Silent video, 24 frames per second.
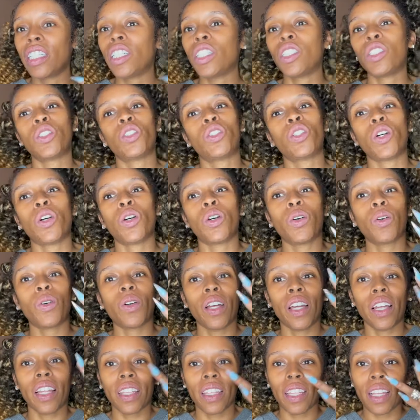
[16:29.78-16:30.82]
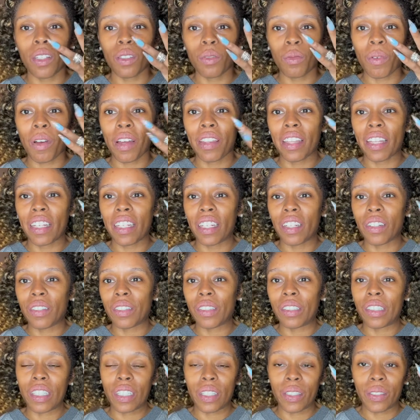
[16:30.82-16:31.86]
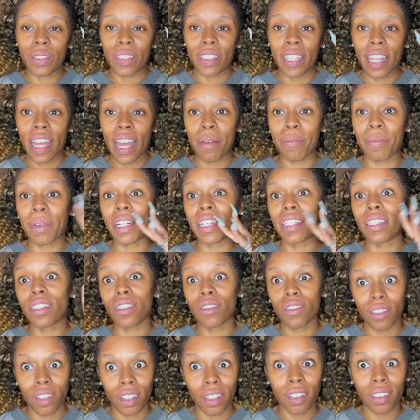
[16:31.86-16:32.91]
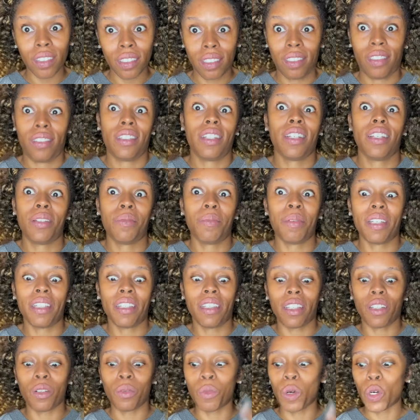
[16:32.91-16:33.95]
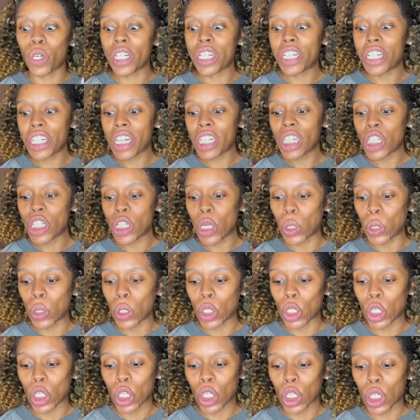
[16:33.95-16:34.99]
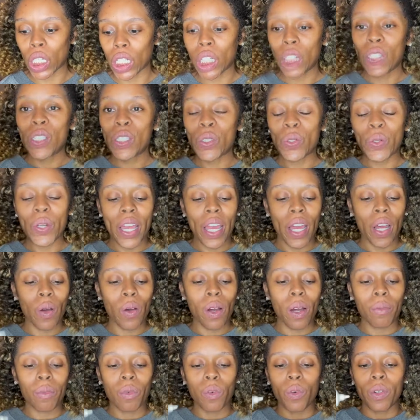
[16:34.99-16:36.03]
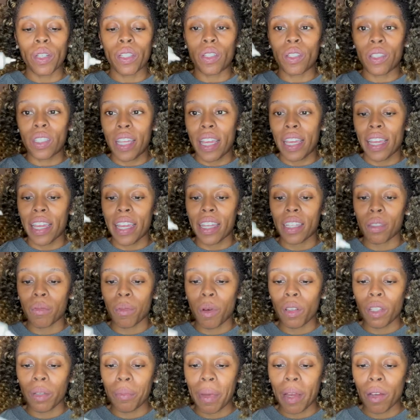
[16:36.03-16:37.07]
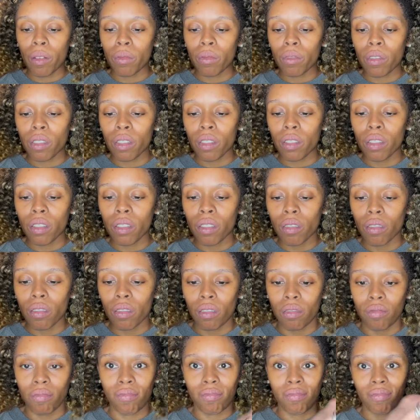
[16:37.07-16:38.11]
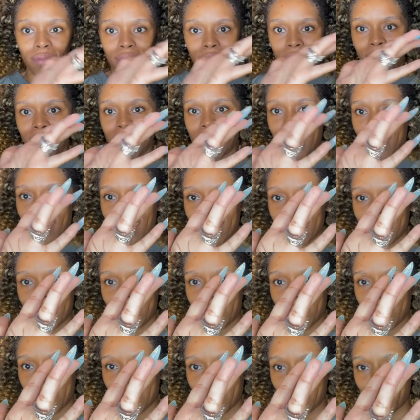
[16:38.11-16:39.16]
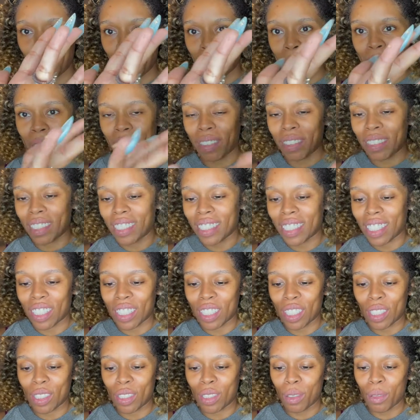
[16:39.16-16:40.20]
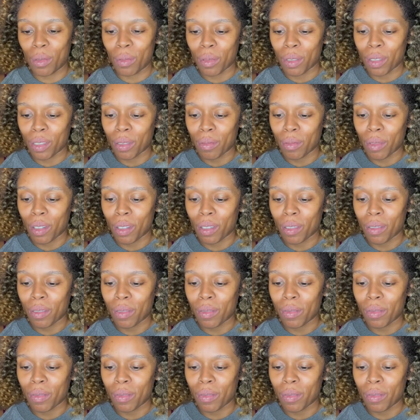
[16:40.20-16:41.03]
So that's why they tell you to use that, because you tend to be a little more gentler. So now I'm going to take a small amount. Was that considered a small amount? That's like super small.